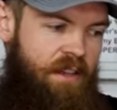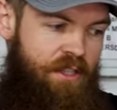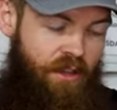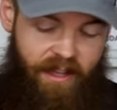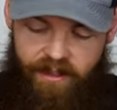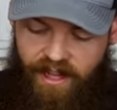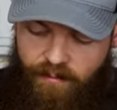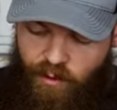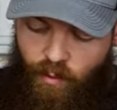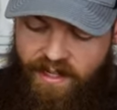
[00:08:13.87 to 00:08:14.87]
So they
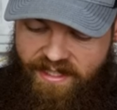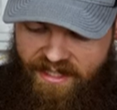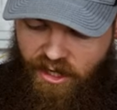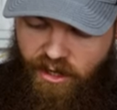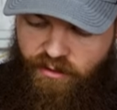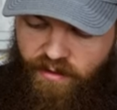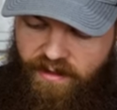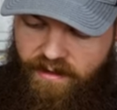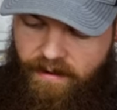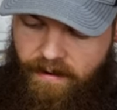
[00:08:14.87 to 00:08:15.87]
claim
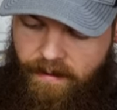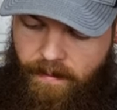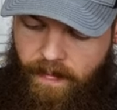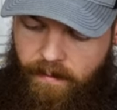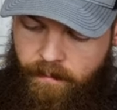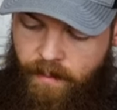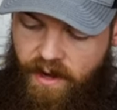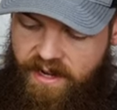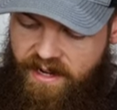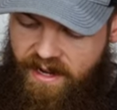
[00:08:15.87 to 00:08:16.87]
2,600,
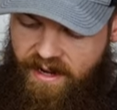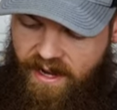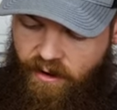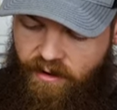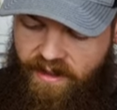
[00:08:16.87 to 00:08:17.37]
but it only